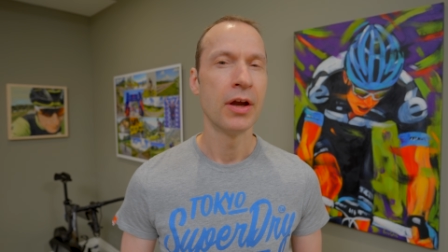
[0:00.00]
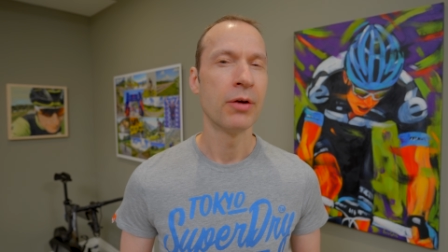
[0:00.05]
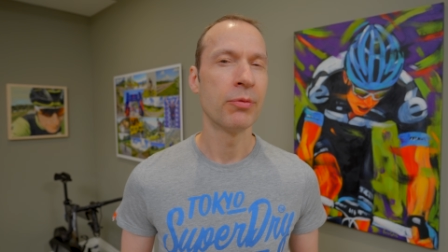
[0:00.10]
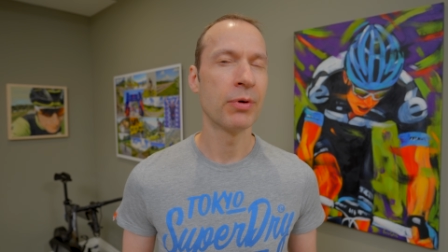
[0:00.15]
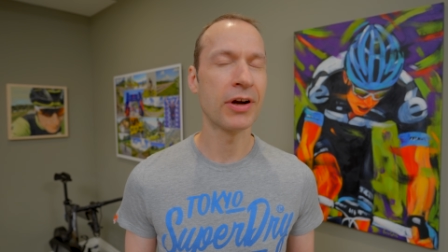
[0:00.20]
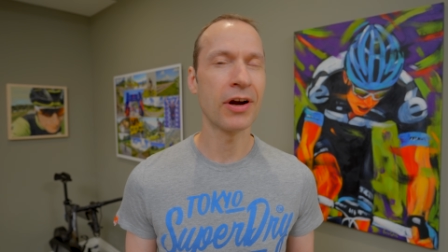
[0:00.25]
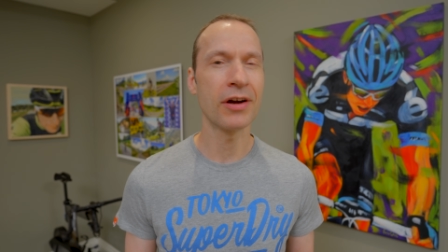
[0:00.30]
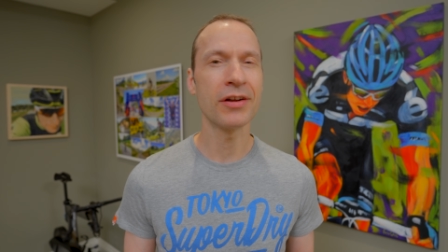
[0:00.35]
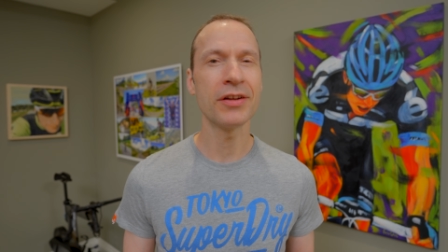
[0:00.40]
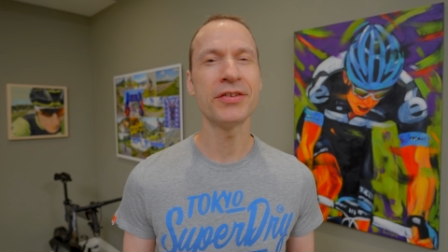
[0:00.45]

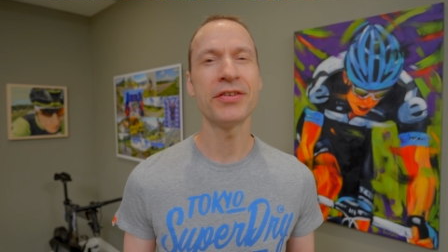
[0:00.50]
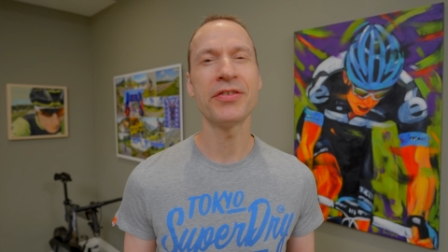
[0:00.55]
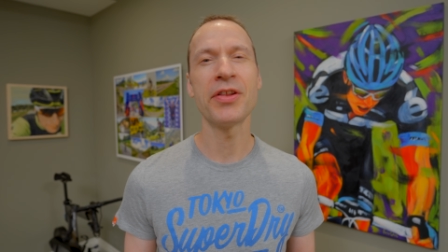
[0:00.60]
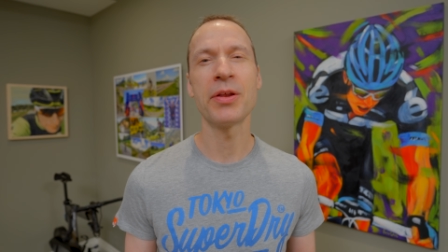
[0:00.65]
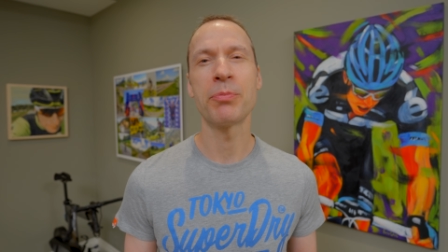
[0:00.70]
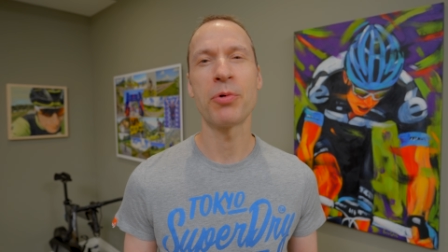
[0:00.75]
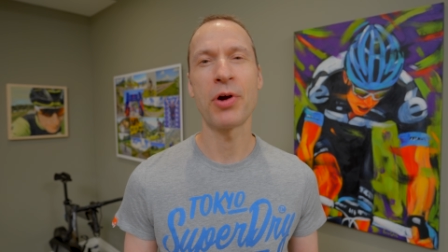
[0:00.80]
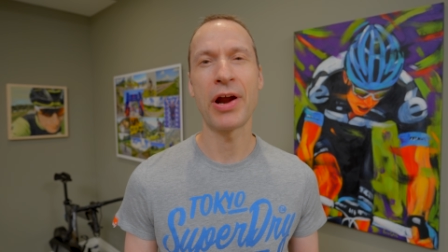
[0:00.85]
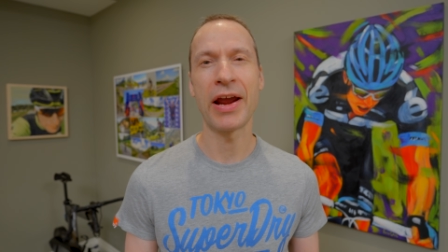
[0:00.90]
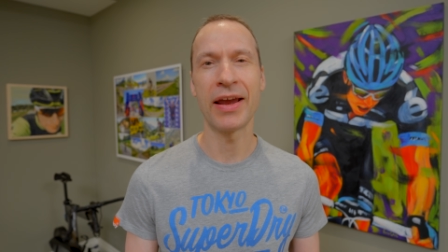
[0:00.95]
Regardless of the
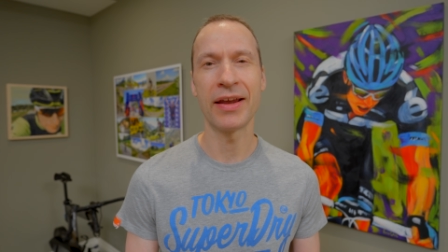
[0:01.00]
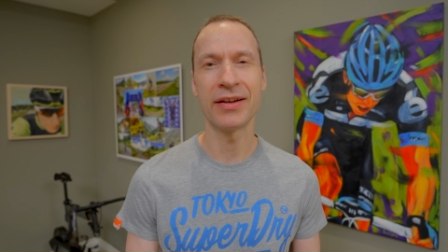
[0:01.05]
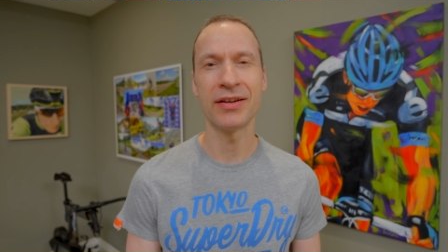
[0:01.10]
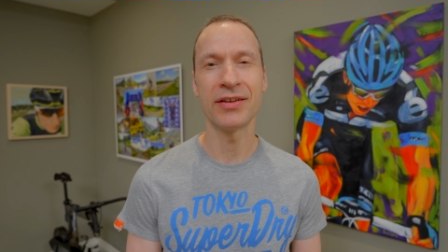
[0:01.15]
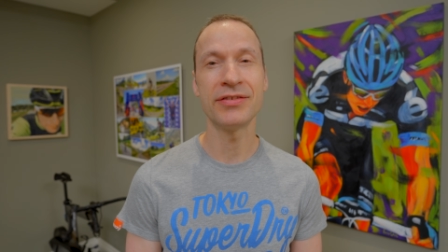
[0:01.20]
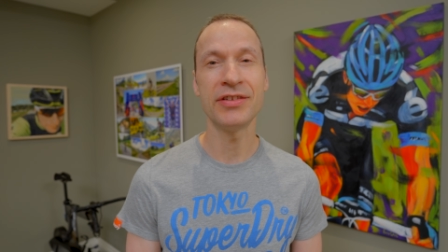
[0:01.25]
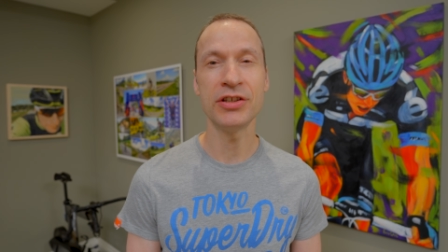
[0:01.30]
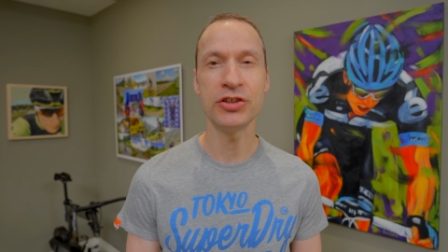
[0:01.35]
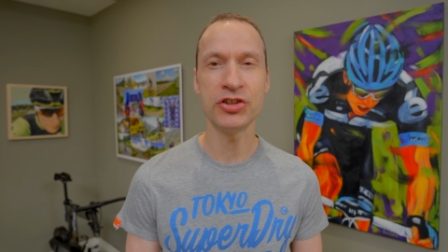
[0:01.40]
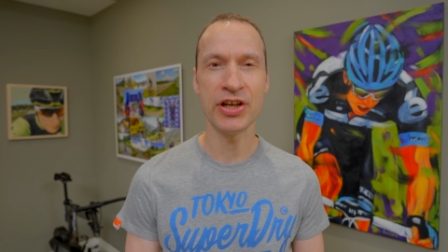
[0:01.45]
brand,
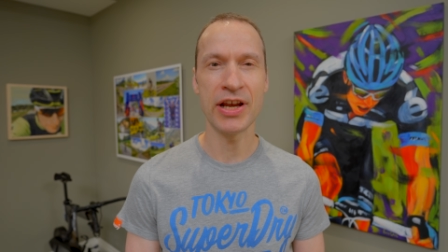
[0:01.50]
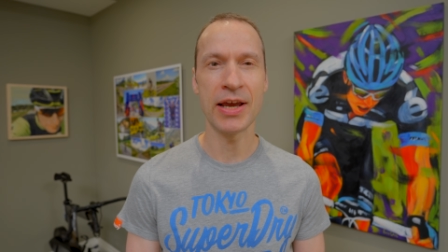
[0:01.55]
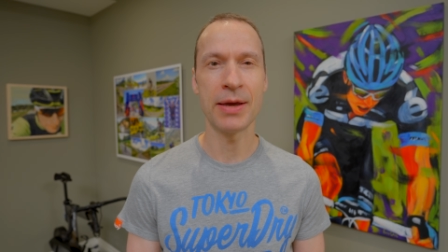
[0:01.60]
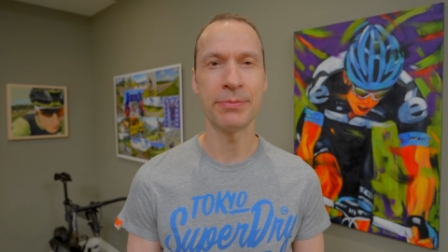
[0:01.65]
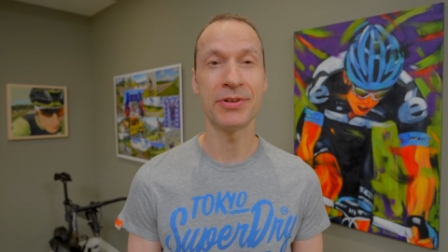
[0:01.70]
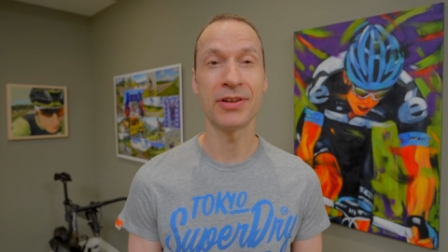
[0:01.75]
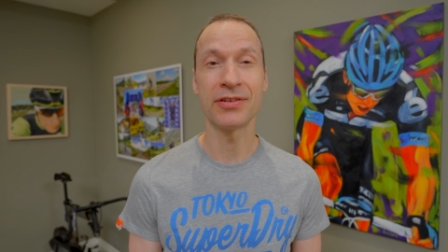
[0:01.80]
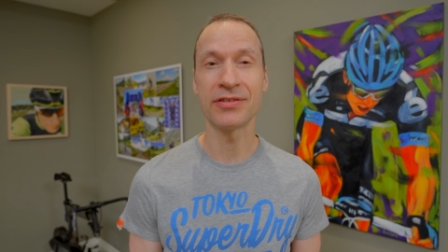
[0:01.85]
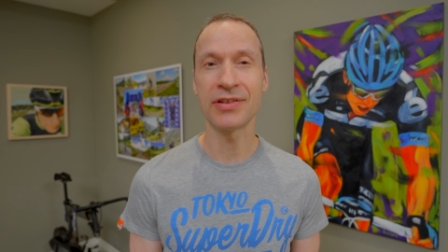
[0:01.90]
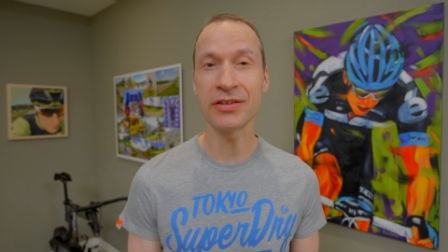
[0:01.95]

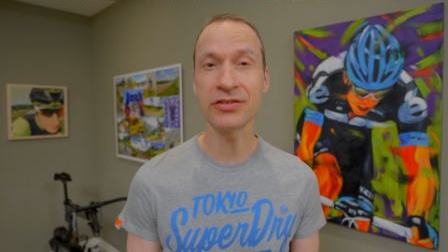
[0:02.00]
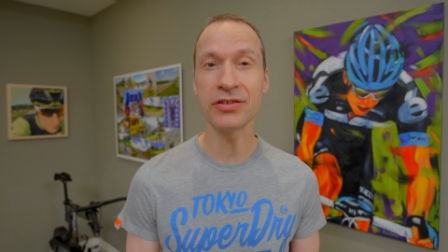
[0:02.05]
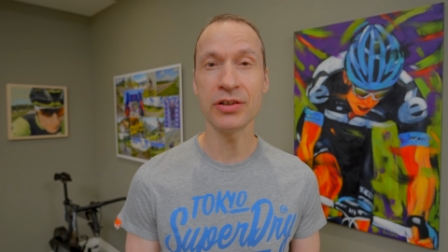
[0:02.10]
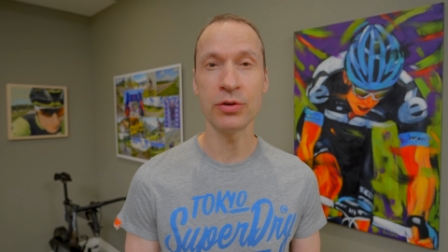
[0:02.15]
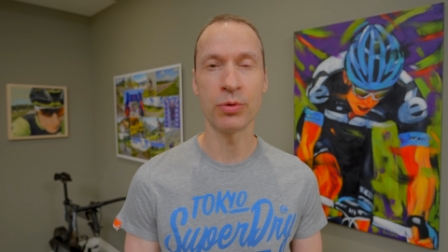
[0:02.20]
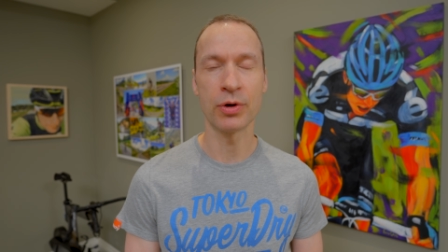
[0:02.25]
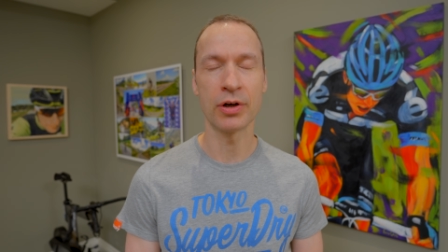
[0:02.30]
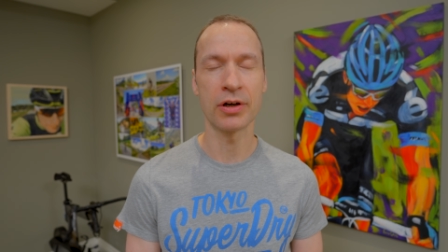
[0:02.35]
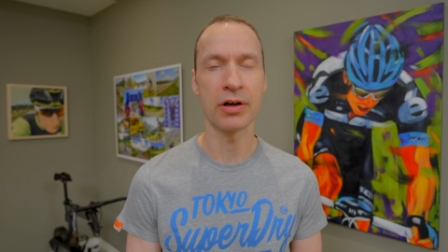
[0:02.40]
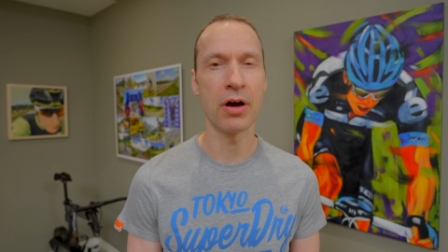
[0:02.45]
CGMs essentially
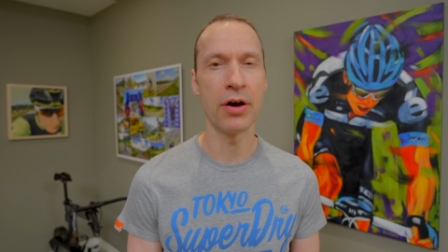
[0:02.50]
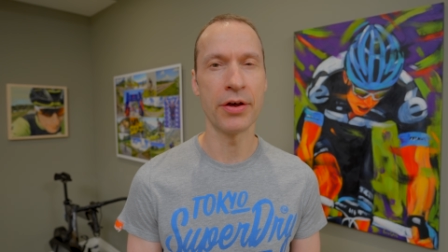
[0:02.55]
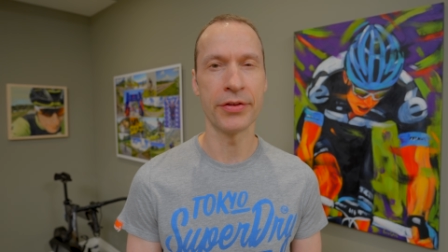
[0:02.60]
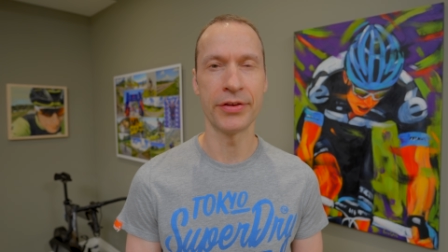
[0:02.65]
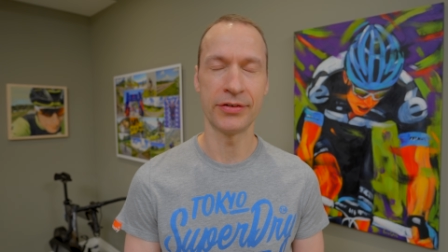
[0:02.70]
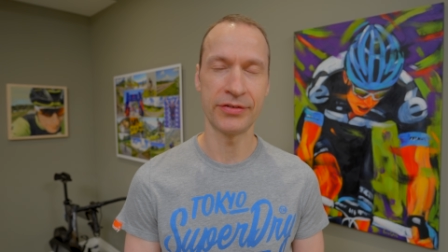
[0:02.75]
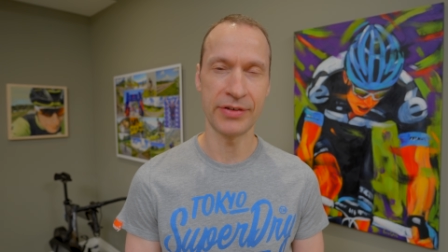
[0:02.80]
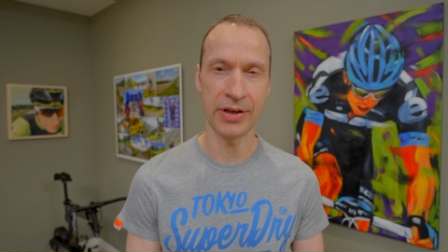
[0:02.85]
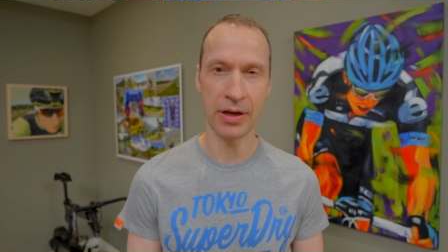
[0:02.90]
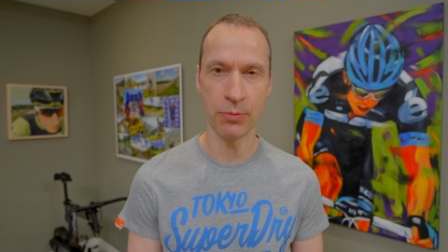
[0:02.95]
work all
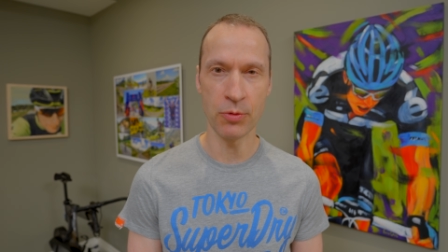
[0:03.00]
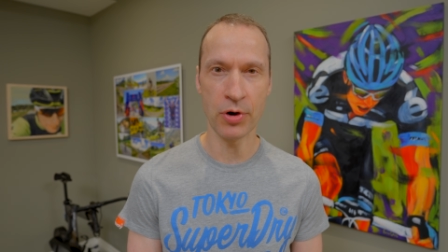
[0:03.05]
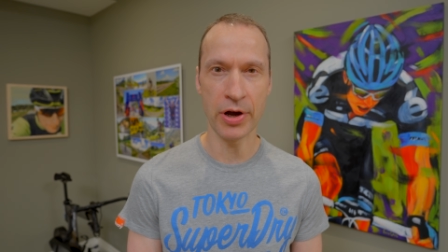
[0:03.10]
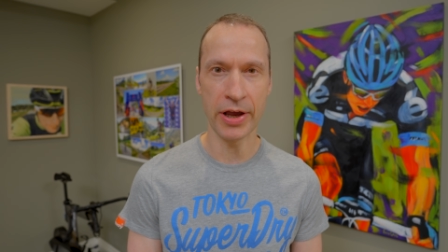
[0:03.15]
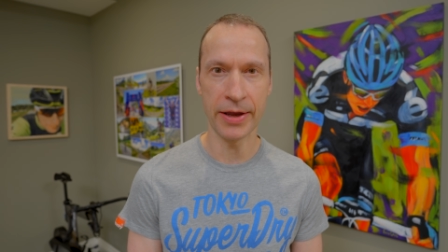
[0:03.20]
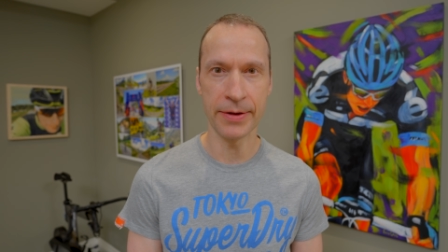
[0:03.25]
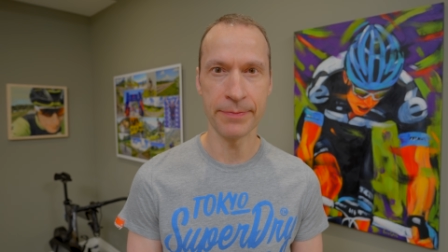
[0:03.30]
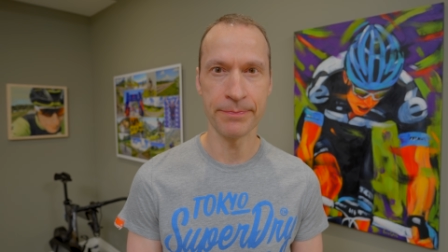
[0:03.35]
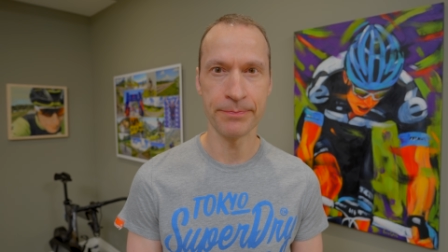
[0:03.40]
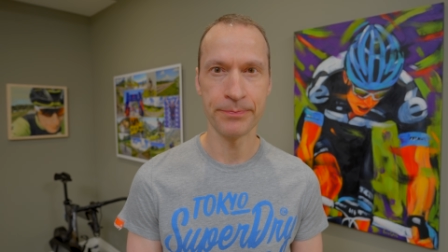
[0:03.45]
the same
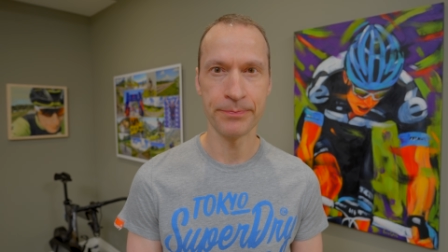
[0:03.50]
way.